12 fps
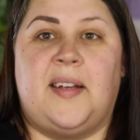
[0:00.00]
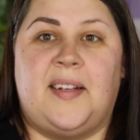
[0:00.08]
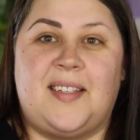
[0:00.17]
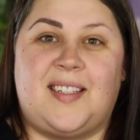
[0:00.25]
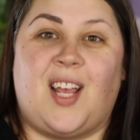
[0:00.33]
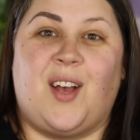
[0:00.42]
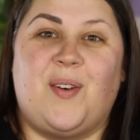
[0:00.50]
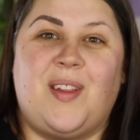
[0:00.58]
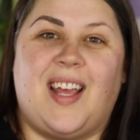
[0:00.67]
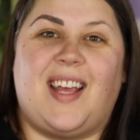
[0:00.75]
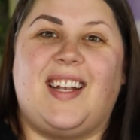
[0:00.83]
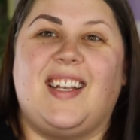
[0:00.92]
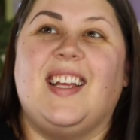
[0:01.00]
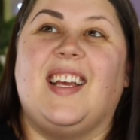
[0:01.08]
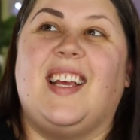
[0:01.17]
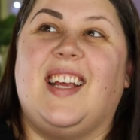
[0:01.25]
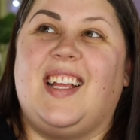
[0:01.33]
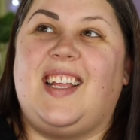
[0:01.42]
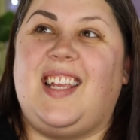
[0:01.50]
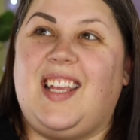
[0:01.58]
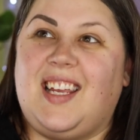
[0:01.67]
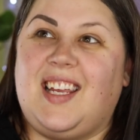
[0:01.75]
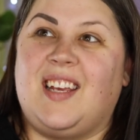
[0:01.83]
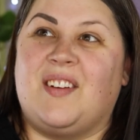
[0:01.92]
So then
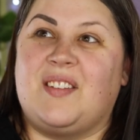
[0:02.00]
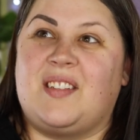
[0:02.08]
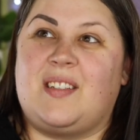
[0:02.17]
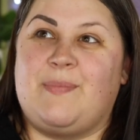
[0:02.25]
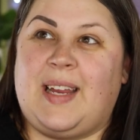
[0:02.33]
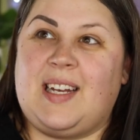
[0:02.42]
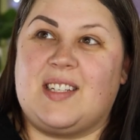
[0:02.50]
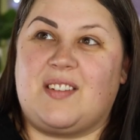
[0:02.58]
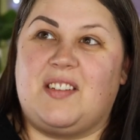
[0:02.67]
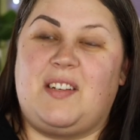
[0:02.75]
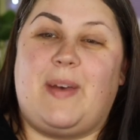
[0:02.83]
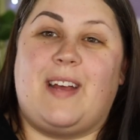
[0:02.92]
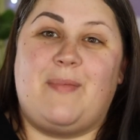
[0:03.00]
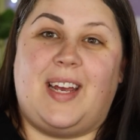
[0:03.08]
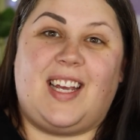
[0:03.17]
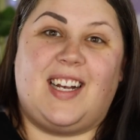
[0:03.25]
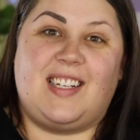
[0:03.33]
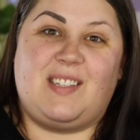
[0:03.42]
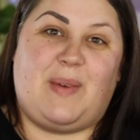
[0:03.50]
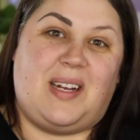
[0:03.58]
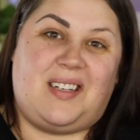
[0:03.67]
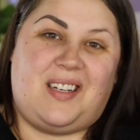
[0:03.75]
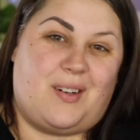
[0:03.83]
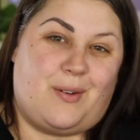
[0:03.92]
Magnus goes to bed, Mike and I
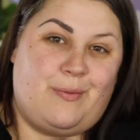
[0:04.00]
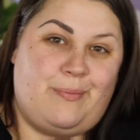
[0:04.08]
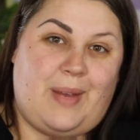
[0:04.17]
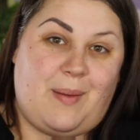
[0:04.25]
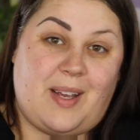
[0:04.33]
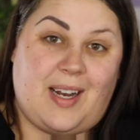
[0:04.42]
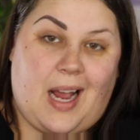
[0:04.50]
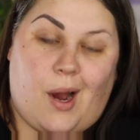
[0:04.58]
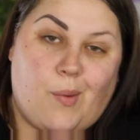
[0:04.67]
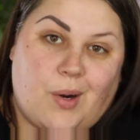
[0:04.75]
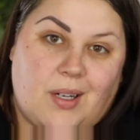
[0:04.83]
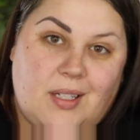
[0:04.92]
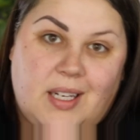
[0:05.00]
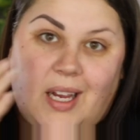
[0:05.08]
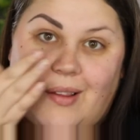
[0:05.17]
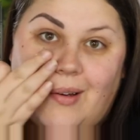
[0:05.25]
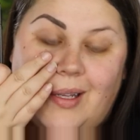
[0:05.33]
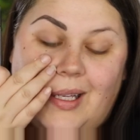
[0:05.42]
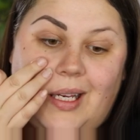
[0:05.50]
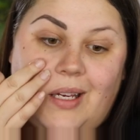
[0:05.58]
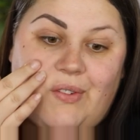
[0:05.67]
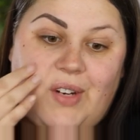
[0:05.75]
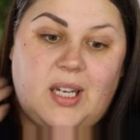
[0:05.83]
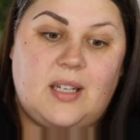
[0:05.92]
spend, you know, maybe an hour together in the
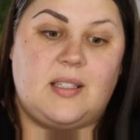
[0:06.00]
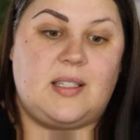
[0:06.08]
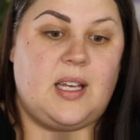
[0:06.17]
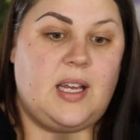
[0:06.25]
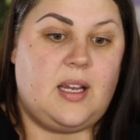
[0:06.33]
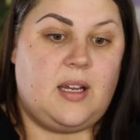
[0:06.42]
evenings.